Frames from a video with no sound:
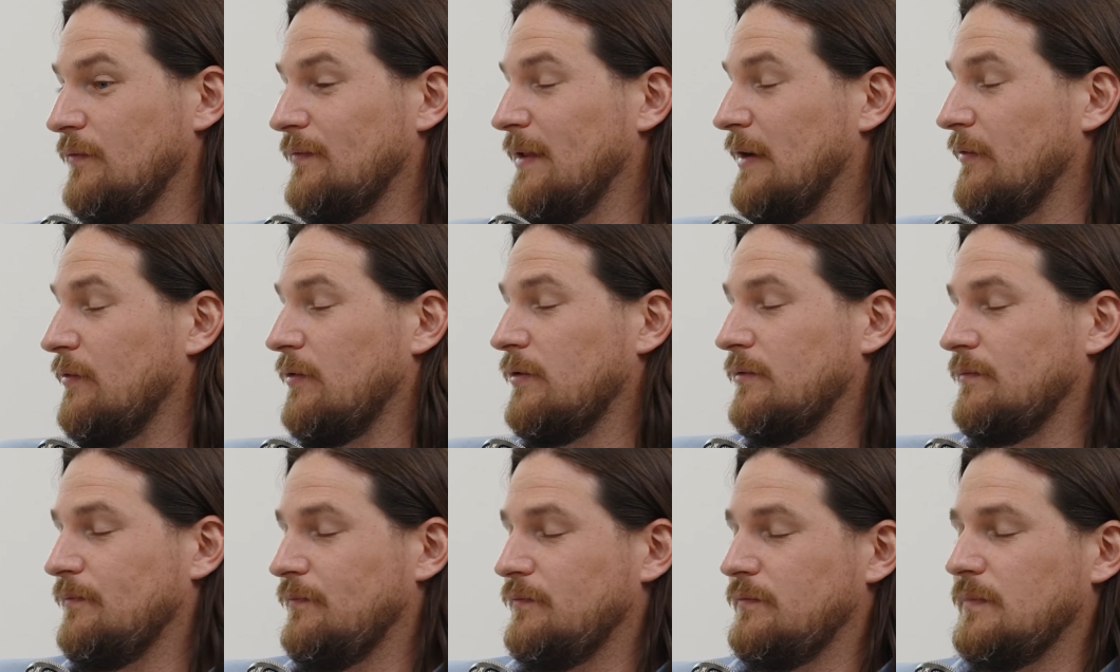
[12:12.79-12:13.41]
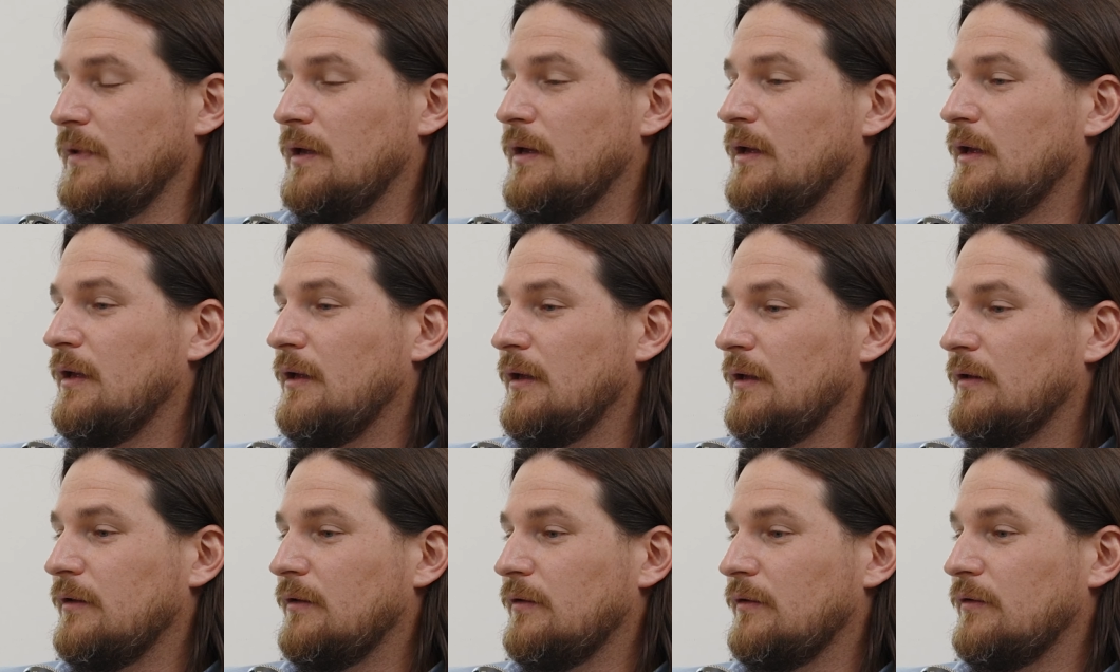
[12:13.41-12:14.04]
have
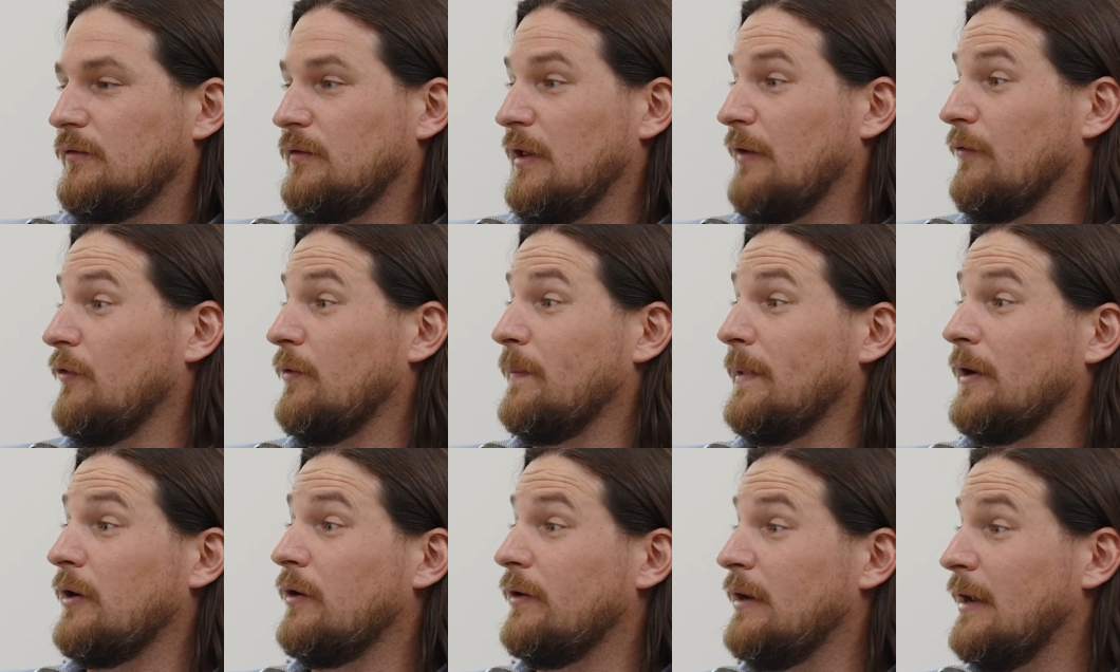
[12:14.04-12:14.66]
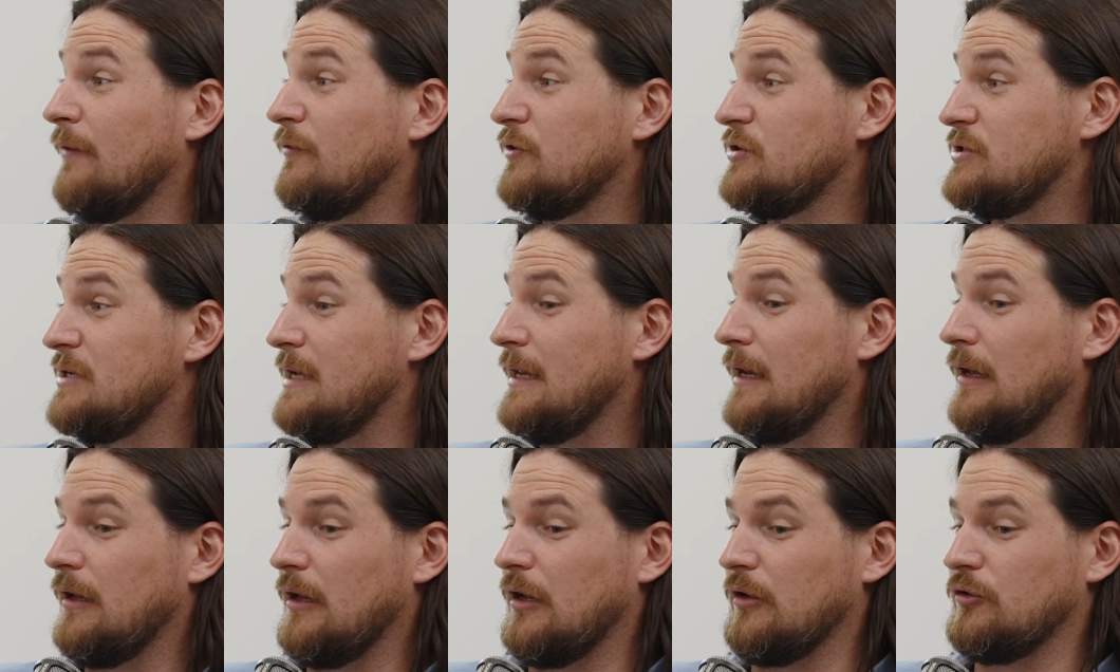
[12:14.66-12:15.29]
never
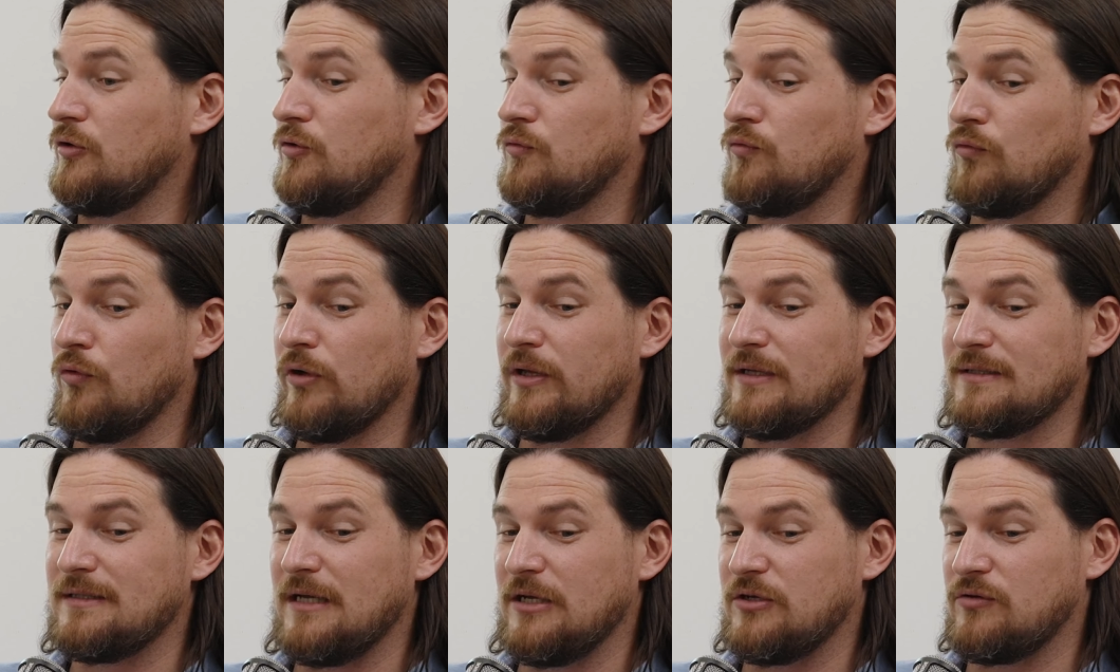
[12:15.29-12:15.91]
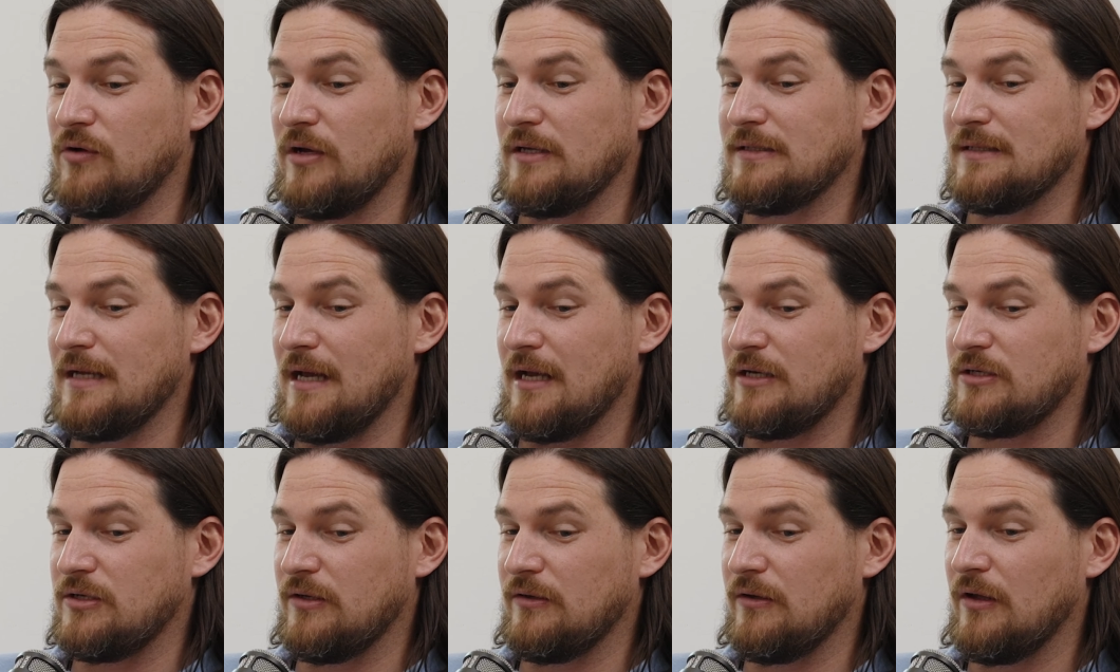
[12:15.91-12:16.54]
seen a real estate
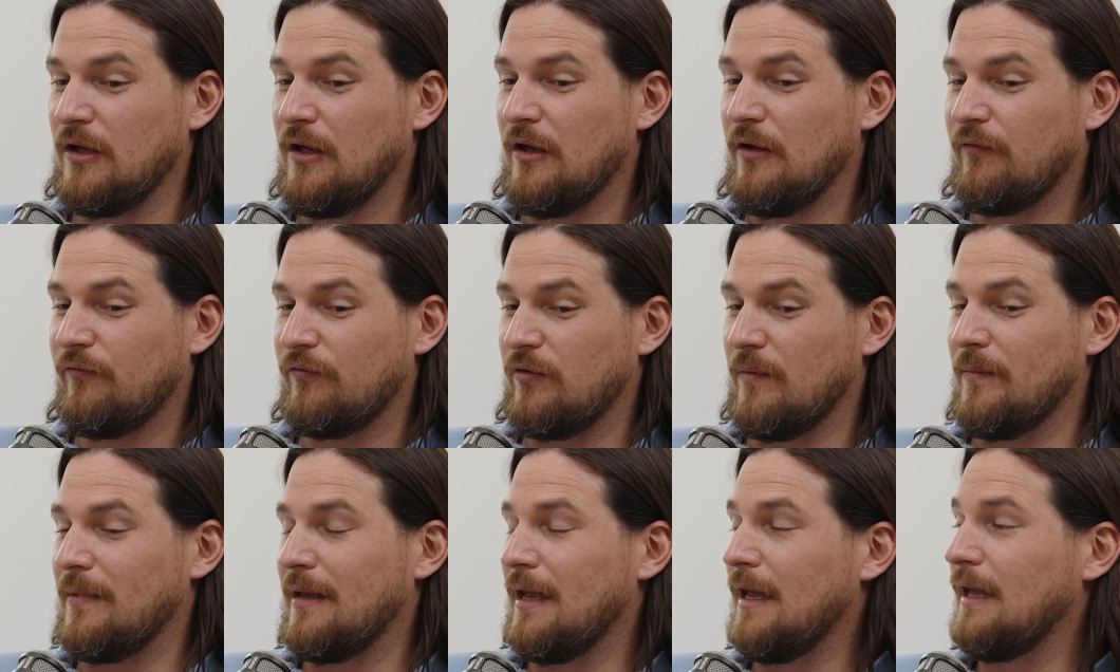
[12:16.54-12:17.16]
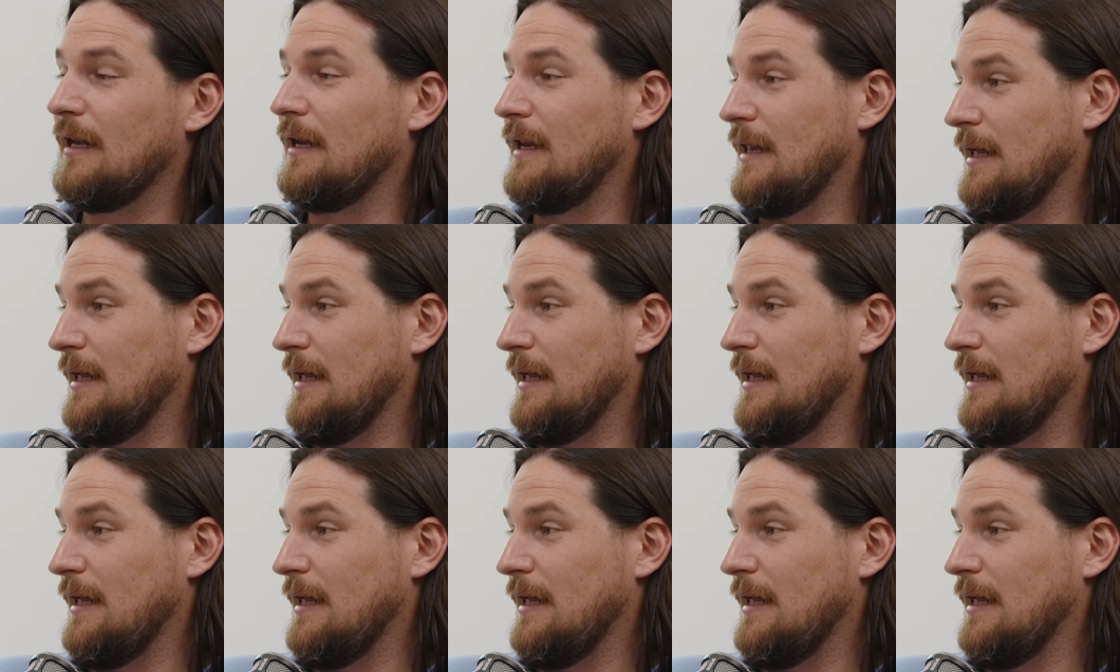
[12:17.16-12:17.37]
transaction from beginning to